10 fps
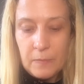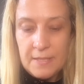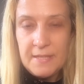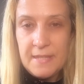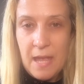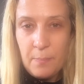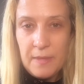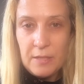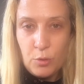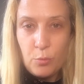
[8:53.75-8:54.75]
step
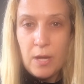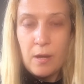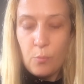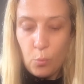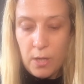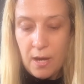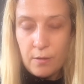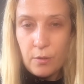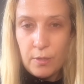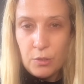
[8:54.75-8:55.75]
that we are
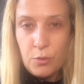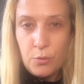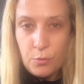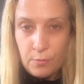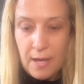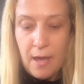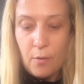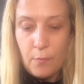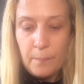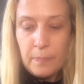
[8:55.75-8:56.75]
going to do now.